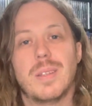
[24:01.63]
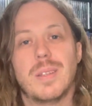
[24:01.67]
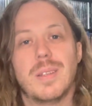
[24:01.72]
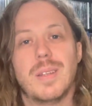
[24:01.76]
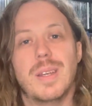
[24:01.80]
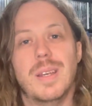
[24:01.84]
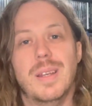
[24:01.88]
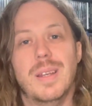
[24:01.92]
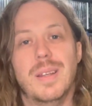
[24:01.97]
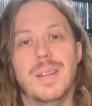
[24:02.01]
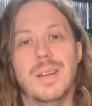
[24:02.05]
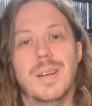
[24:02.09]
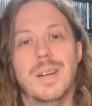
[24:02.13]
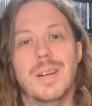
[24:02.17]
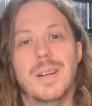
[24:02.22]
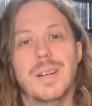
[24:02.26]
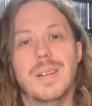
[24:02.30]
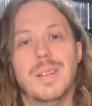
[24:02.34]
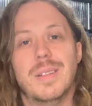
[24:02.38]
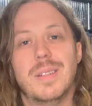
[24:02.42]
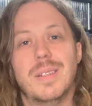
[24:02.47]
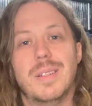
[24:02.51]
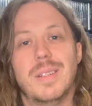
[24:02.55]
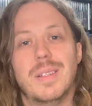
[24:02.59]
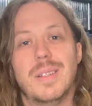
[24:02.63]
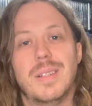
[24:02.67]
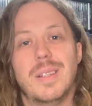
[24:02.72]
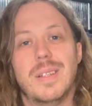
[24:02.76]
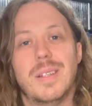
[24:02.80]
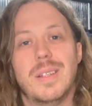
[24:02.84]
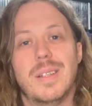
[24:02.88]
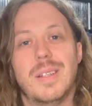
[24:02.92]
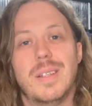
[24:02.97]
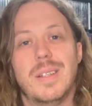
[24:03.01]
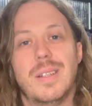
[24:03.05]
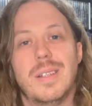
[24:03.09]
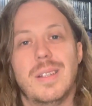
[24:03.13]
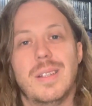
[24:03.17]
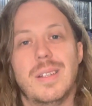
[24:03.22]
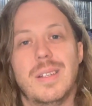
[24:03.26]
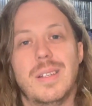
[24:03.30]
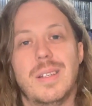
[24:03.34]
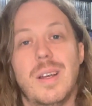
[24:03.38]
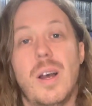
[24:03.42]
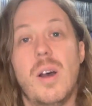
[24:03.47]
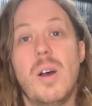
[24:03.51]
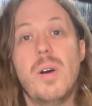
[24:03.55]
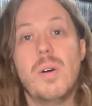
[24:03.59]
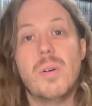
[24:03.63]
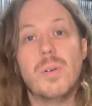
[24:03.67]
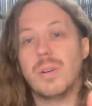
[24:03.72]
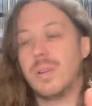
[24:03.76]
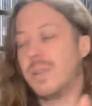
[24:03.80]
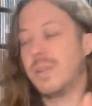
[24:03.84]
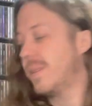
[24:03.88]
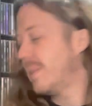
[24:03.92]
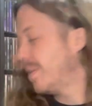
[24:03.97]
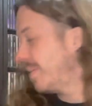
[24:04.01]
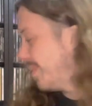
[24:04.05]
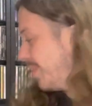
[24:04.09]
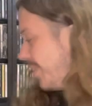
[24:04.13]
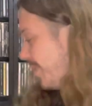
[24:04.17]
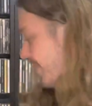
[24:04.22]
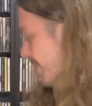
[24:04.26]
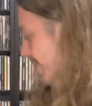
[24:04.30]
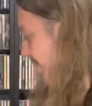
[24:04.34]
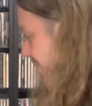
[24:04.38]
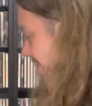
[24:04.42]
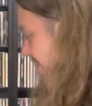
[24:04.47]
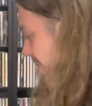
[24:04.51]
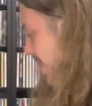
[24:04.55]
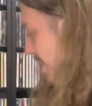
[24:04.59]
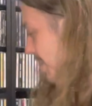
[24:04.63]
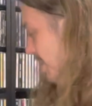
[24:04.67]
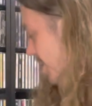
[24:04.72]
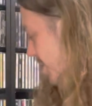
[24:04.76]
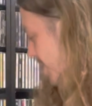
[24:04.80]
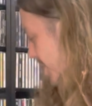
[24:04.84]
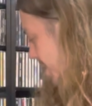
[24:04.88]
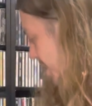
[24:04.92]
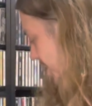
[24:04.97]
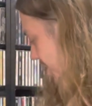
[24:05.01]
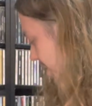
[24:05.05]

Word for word: and uh, oh, let me show you